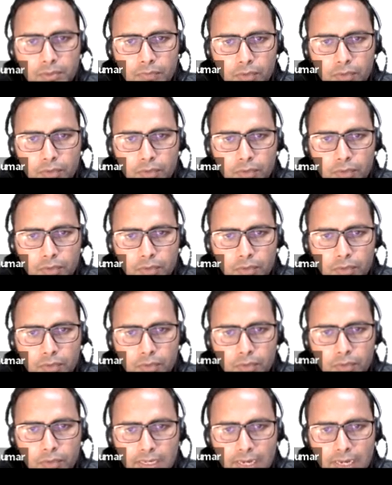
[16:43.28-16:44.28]
what? You will see
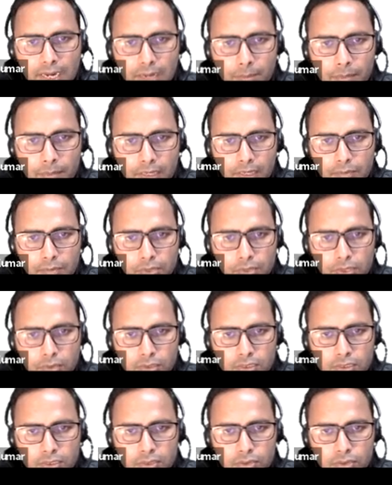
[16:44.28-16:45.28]
the cap, and below
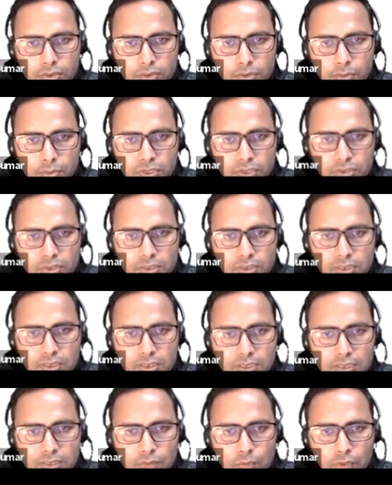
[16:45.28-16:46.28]
this also, because
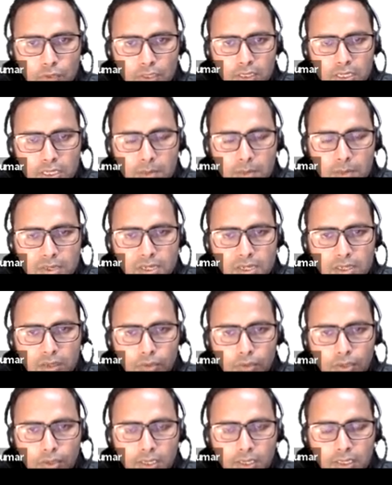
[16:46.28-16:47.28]
this is what coming
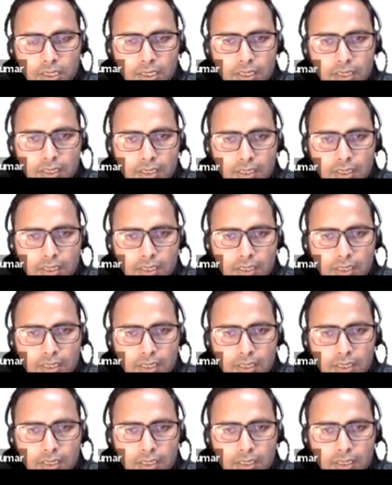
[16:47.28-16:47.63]
out, right?